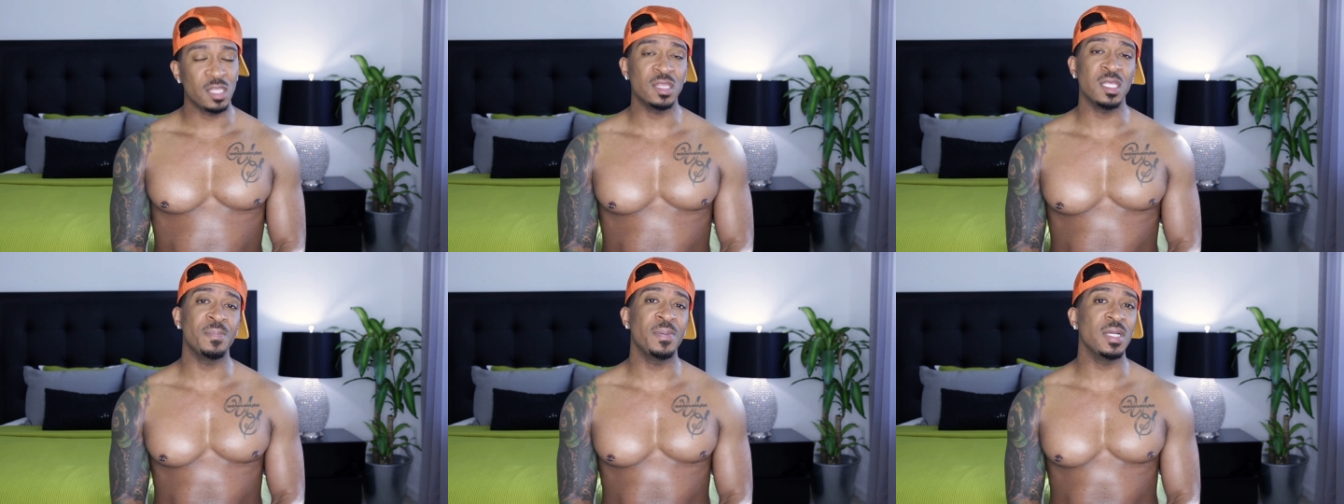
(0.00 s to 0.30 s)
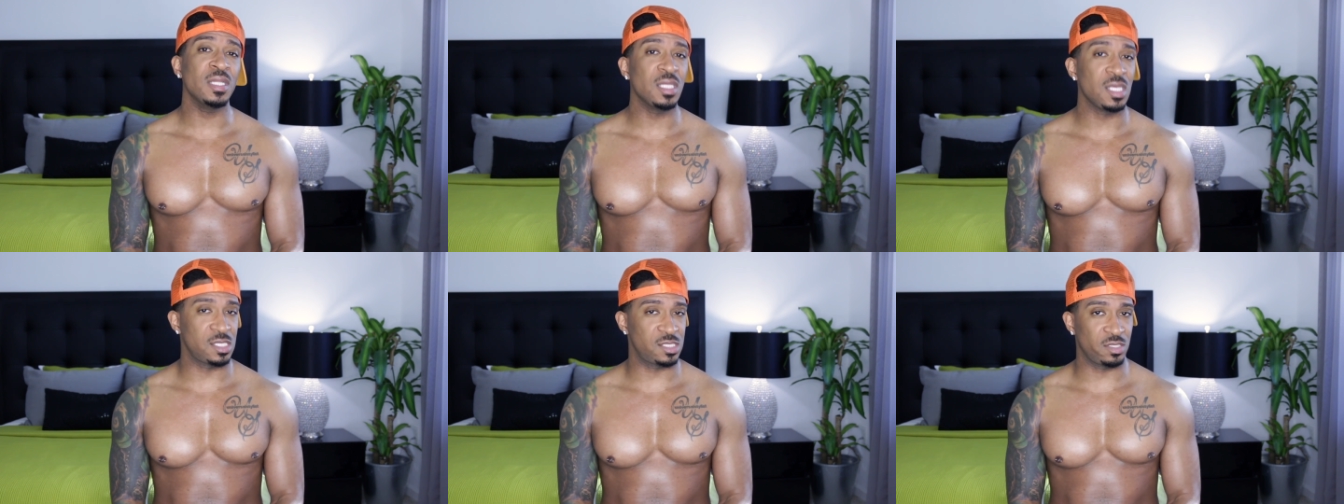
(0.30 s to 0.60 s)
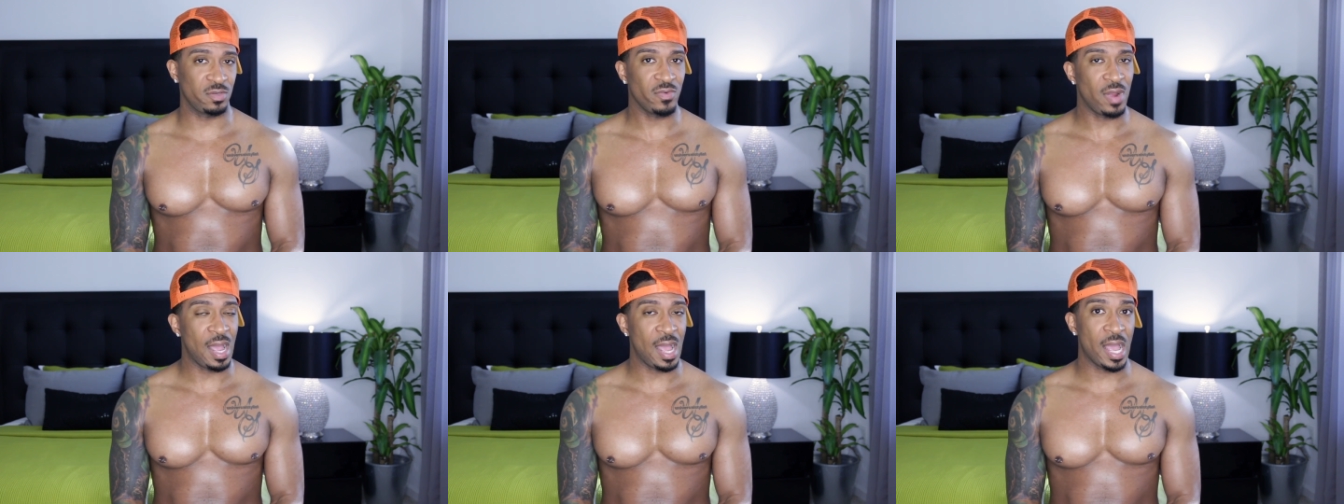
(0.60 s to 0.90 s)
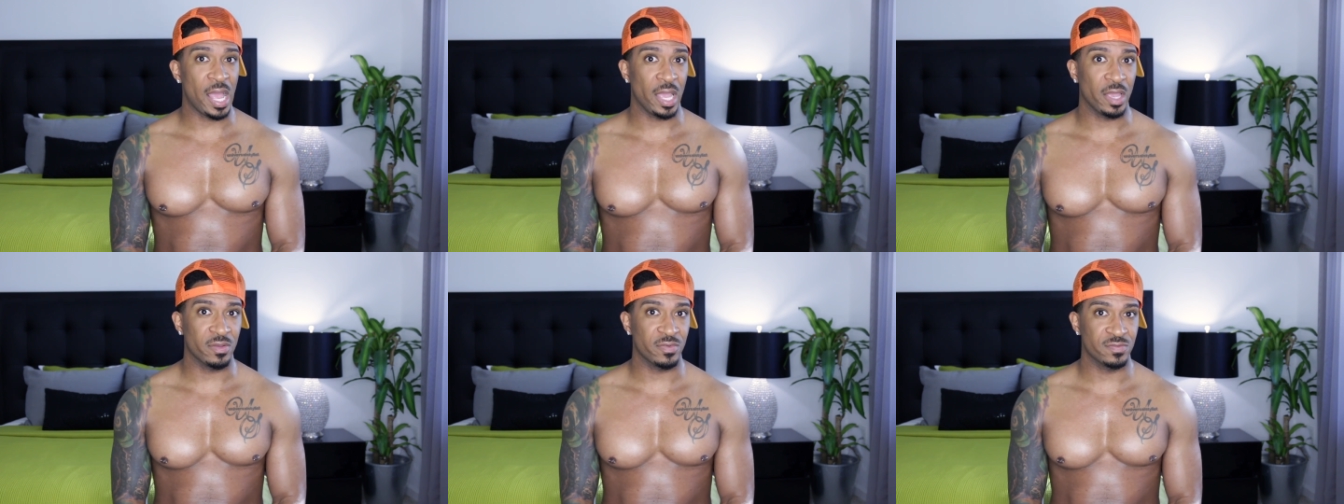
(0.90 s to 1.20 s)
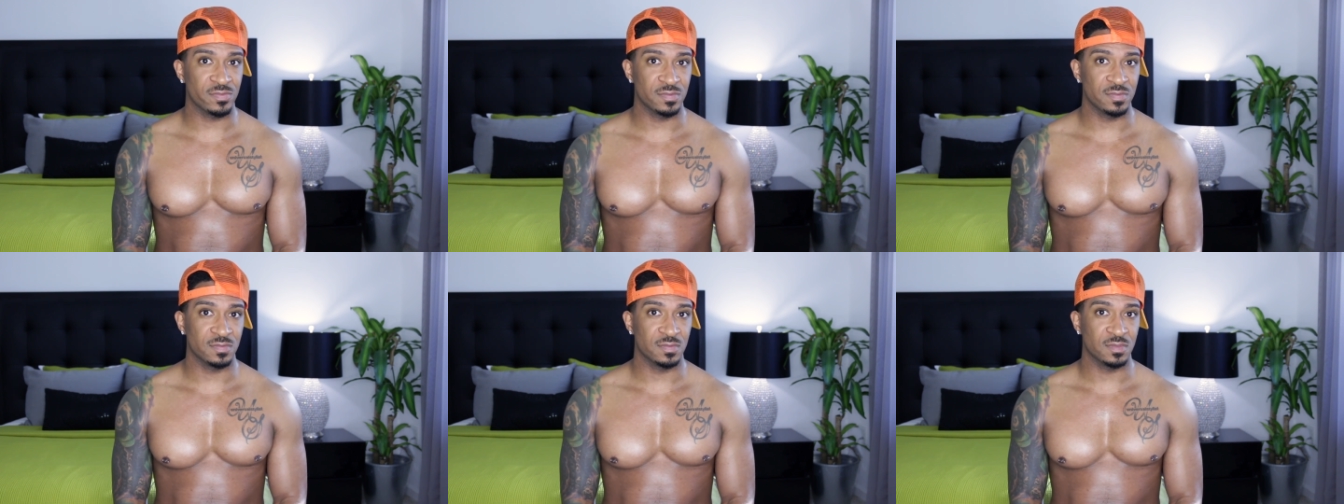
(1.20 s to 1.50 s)
The police arrived.
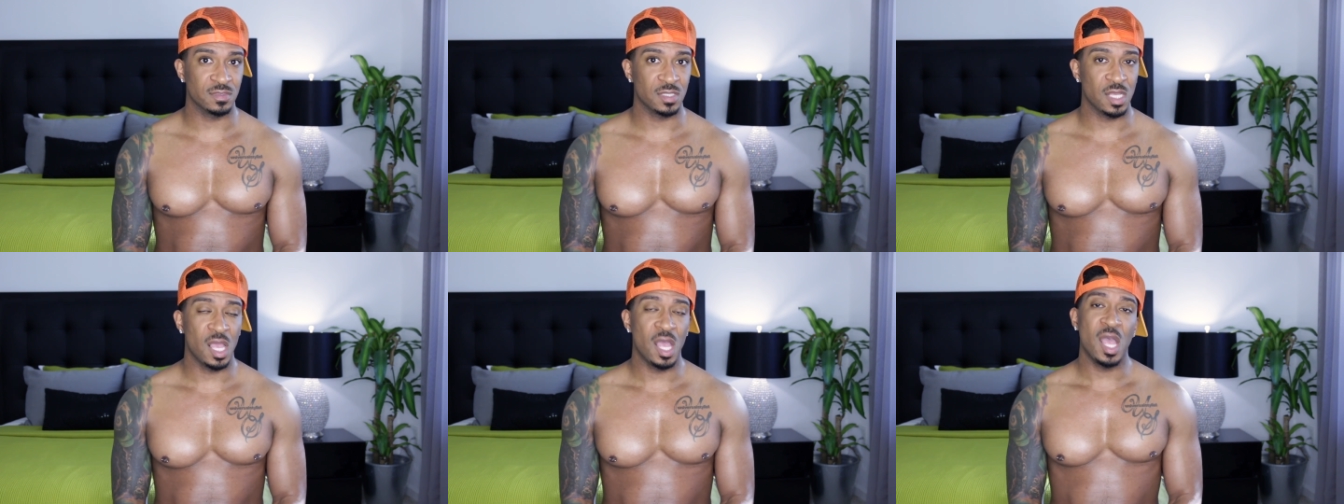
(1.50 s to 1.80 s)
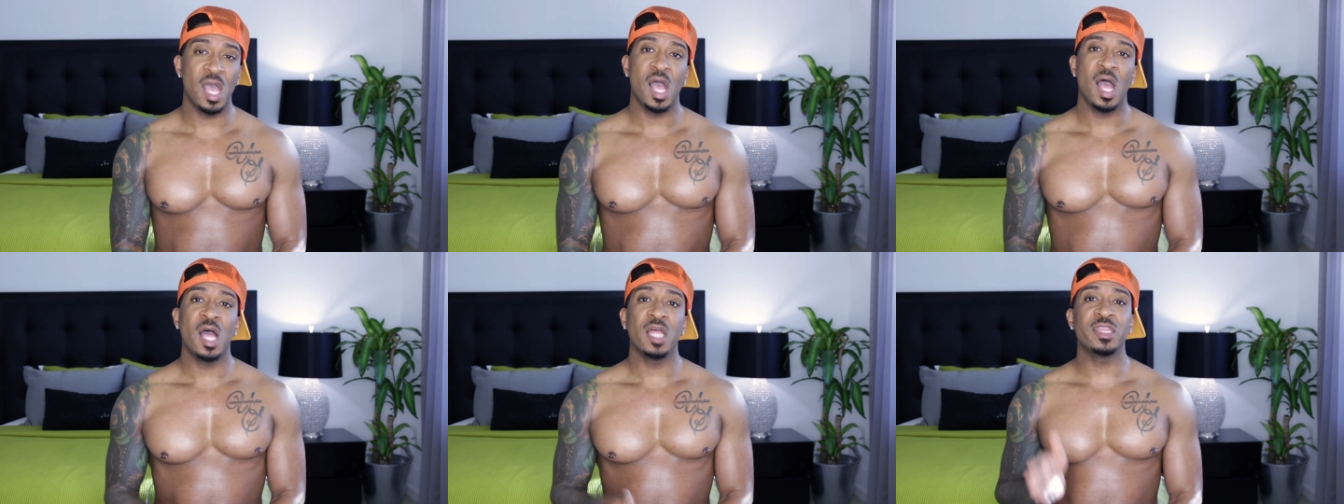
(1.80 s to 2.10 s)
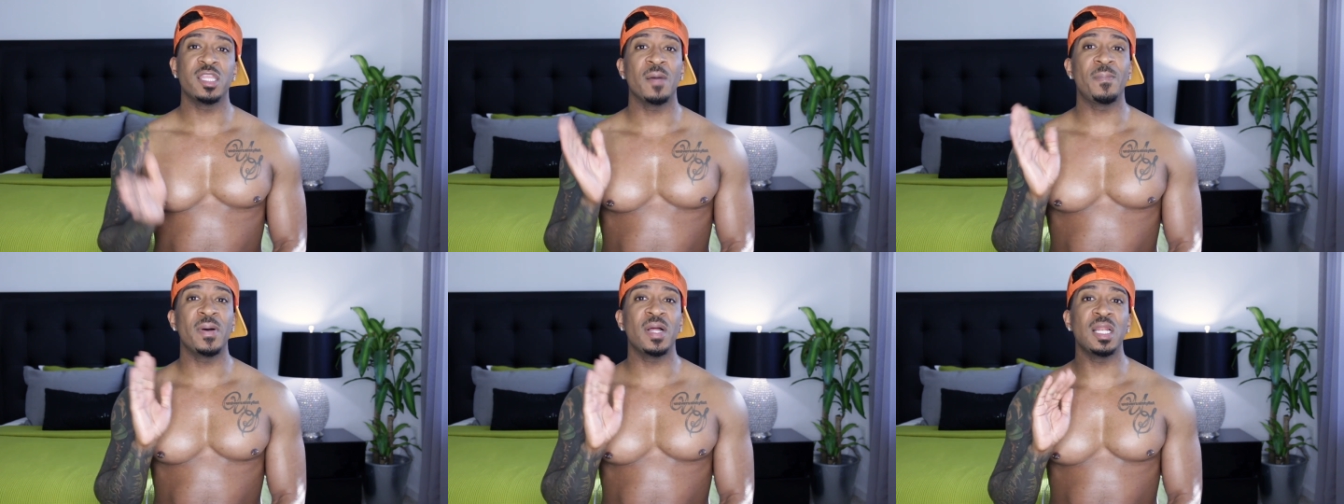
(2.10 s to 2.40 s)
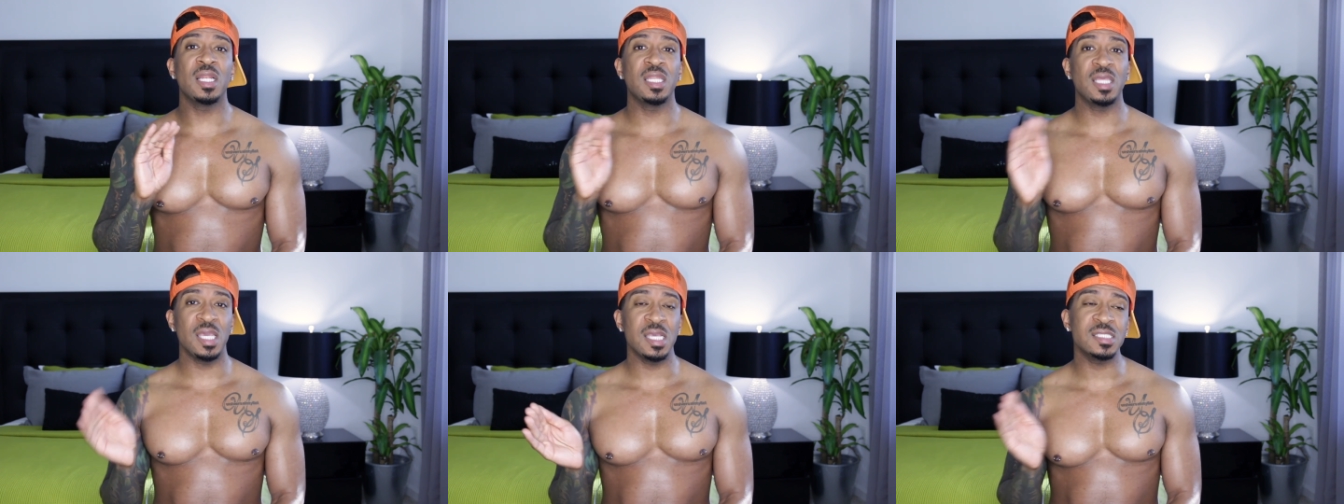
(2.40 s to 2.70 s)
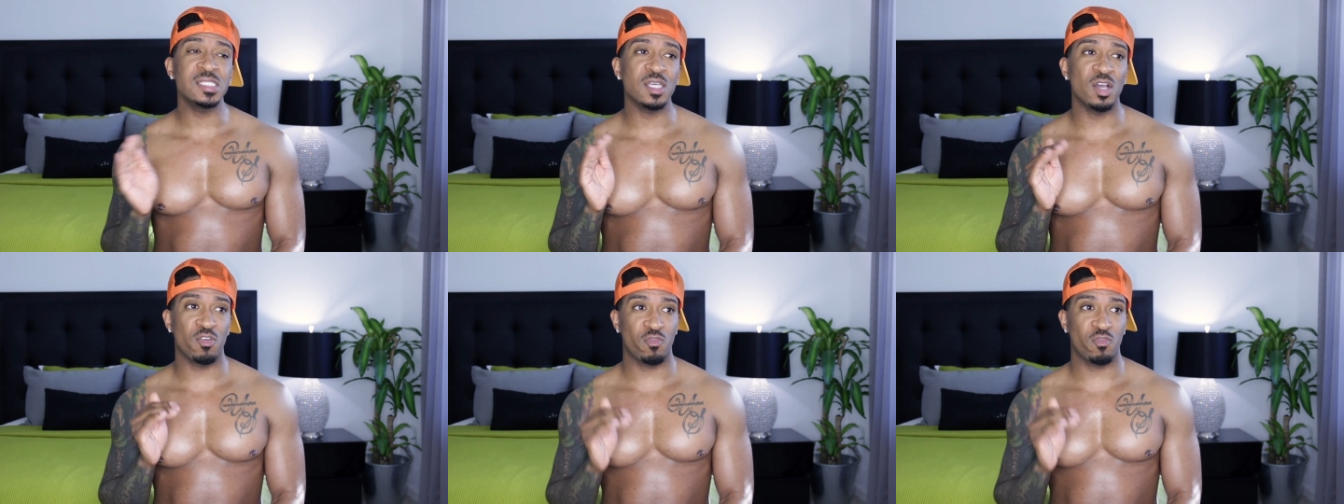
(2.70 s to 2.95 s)
The police